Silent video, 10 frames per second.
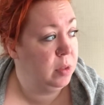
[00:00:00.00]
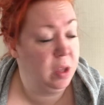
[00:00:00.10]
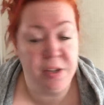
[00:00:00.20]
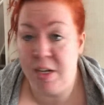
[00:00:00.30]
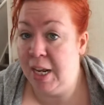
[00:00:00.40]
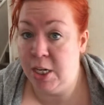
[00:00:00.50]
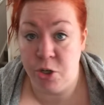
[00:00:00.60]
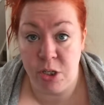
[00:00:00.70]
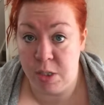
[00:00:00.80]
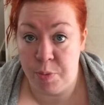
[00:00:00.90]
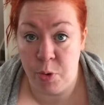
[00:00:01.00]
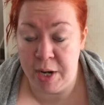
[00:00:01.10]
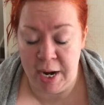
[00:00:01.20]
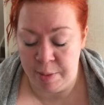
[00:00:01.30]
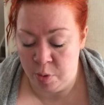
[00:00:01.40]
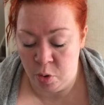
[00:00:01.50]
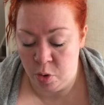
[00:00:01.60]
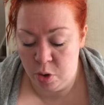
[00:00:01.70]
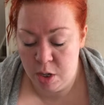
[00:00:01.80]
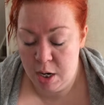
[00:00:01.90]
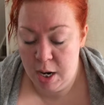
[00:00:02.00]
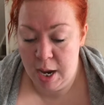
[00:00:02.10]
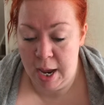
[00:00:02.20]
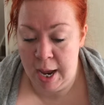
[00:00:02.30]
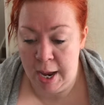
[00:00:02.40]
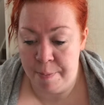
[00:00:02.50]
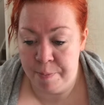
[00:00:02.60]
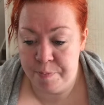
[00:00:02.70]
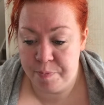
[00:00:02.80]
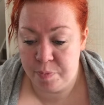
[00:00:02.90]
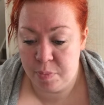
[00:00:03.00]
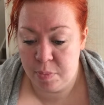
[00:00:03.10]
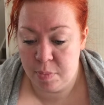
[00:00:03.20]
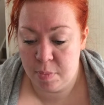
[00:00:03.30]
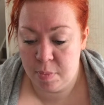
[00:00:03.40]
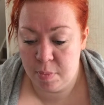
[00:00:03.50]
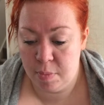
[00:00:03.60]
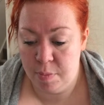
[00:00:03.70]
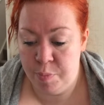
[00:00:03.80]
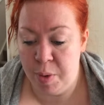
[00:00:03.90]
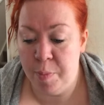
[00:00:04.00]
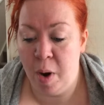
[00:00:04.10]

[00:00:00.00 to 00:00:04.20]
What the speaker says: doesn't need you to support it anymore, but